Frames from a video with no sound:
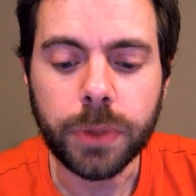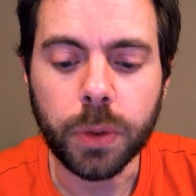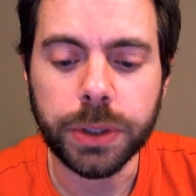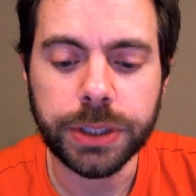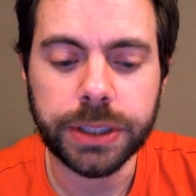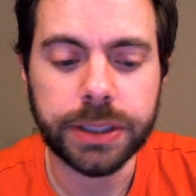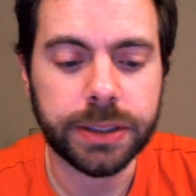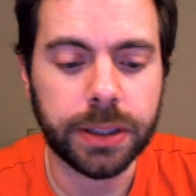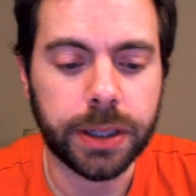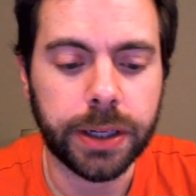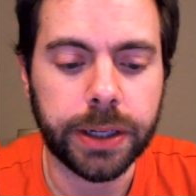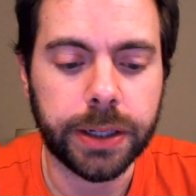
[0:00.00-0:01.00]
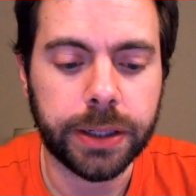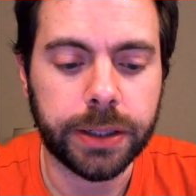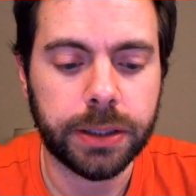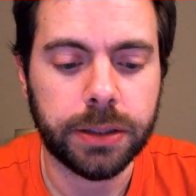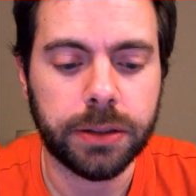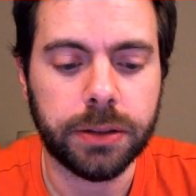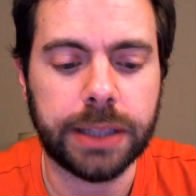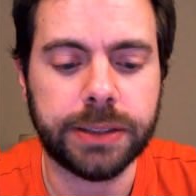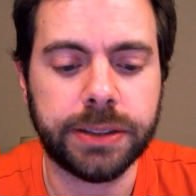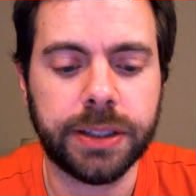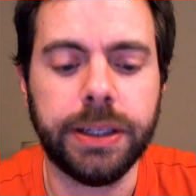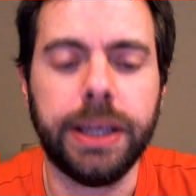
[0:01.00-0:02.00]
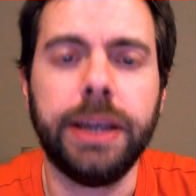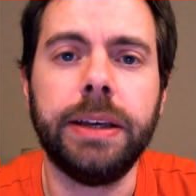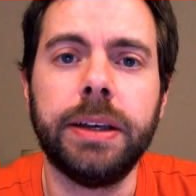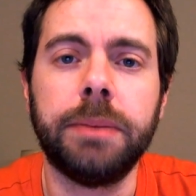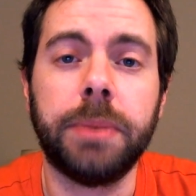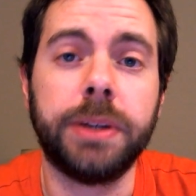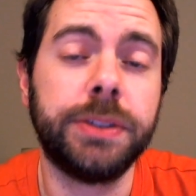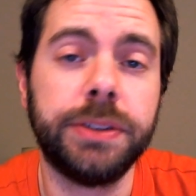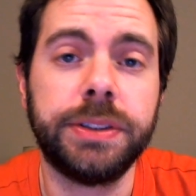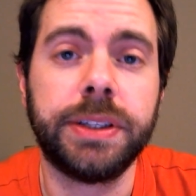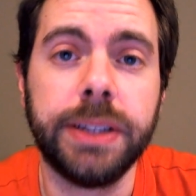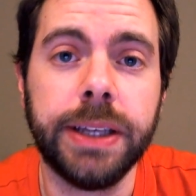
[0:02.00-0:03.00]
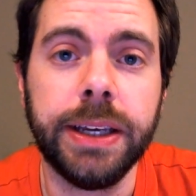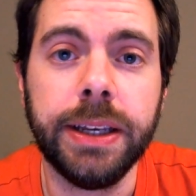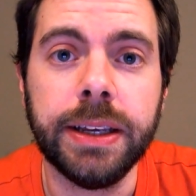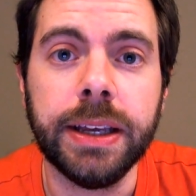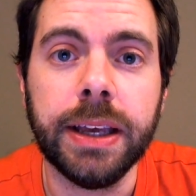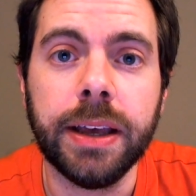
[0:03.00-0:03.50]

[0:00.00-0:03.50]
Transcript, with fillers: which is uh, that Sunday, Buzzard Sunday,